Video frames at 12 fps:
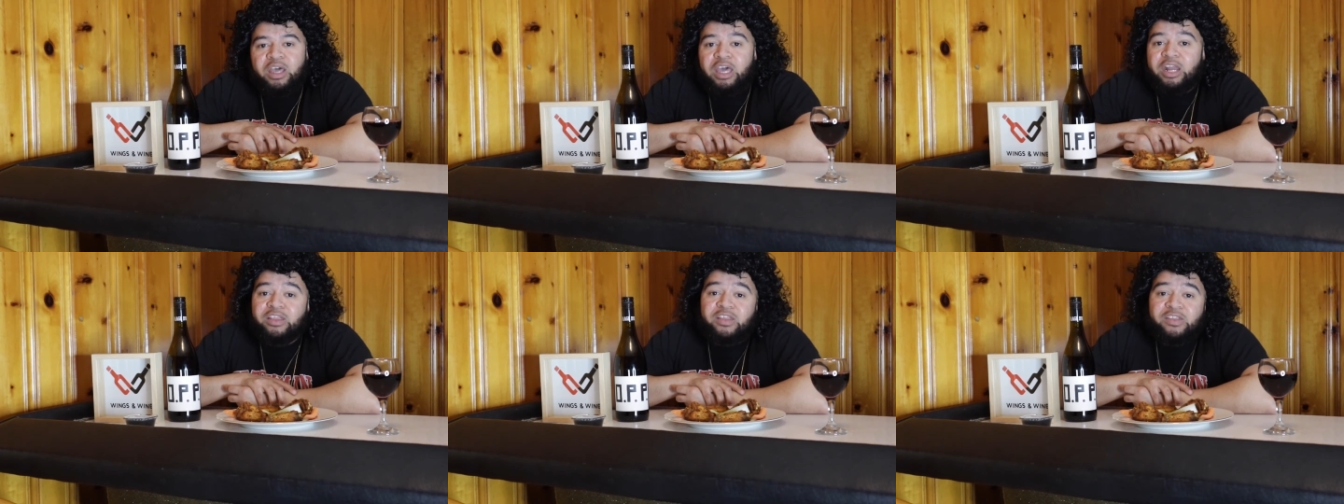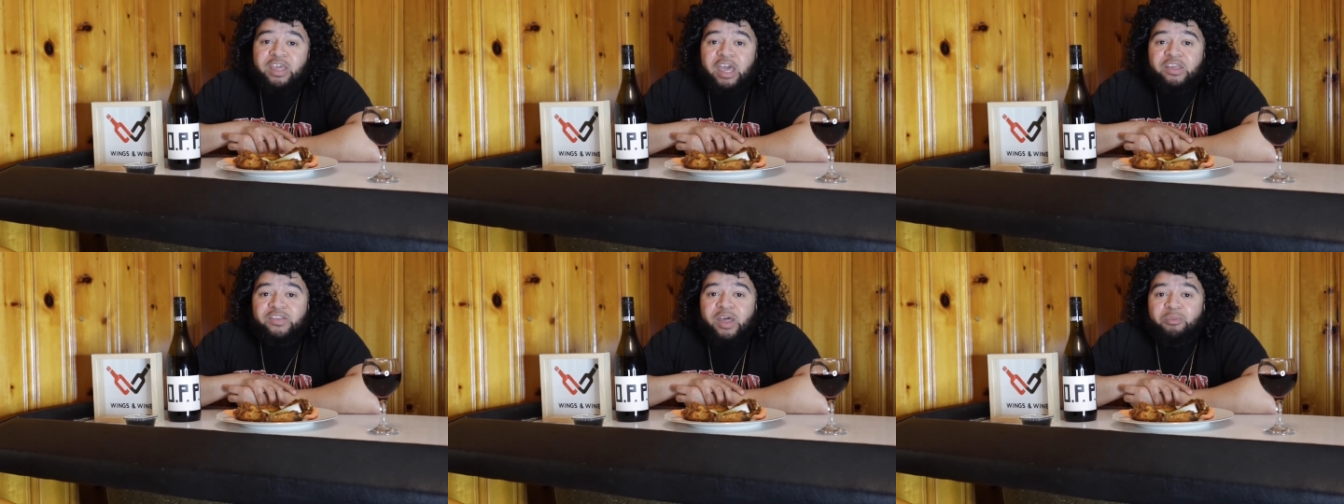And in this
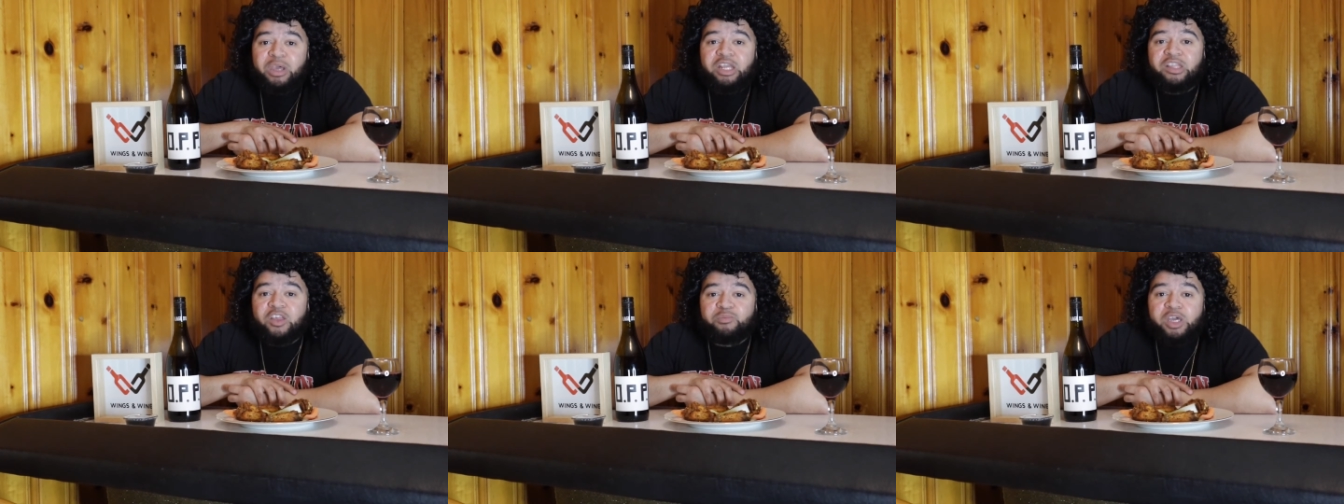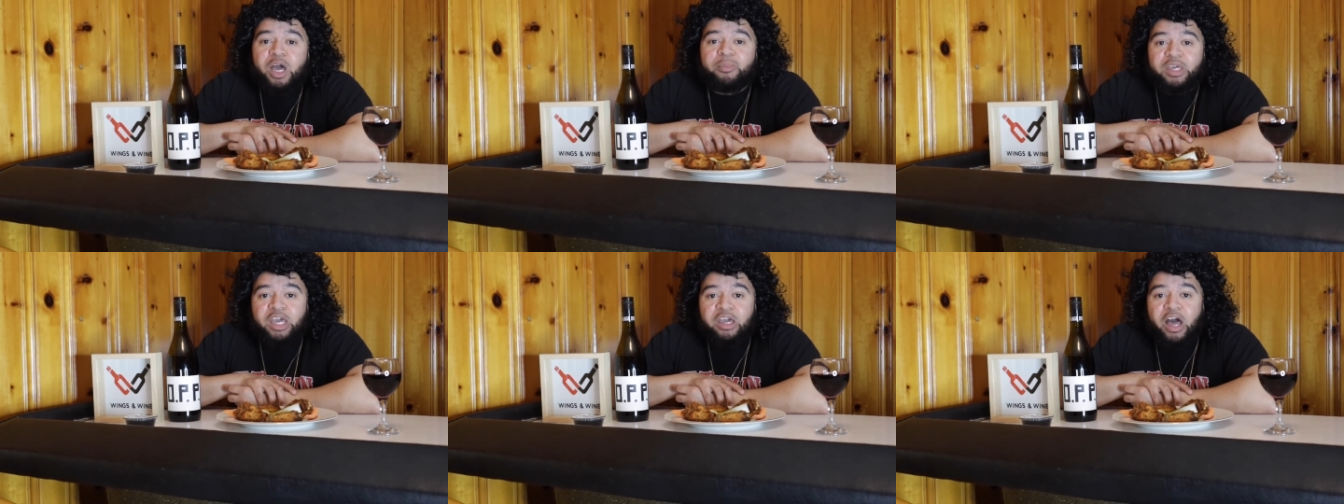case, I mean, he does become
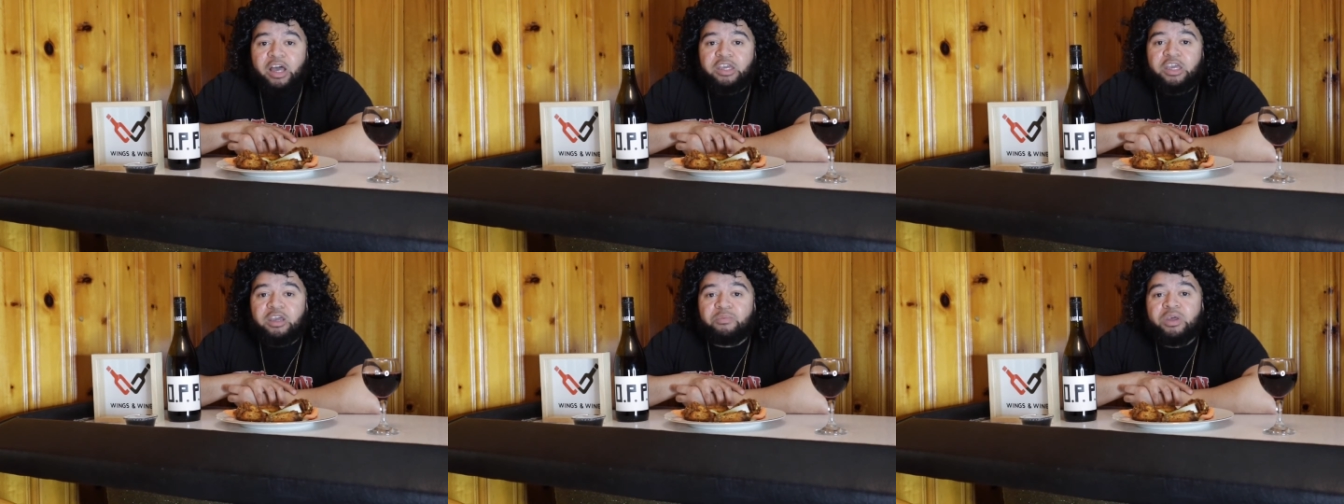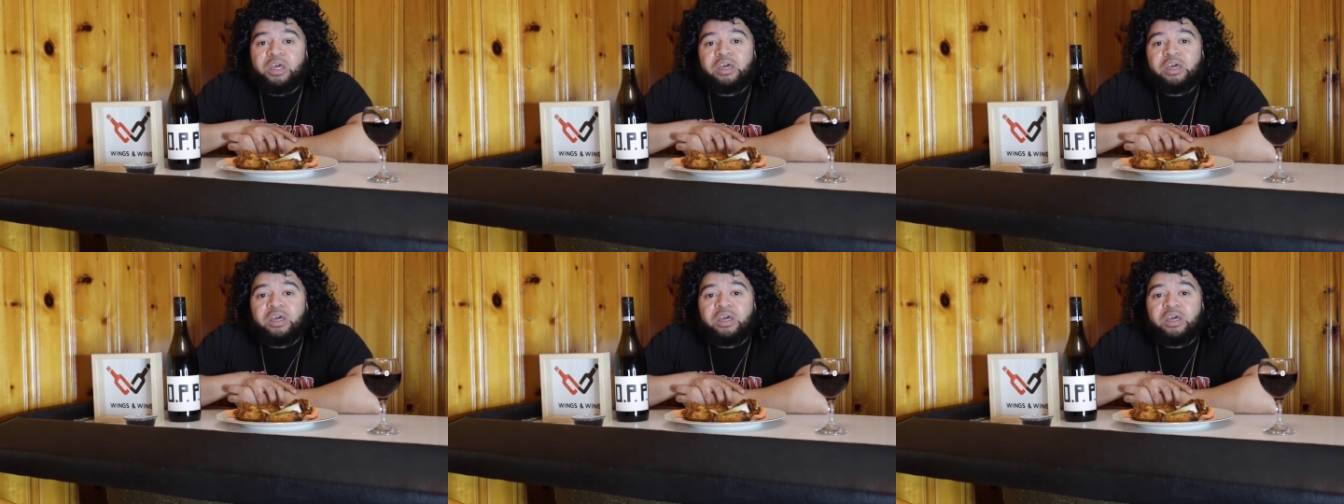King Akeem.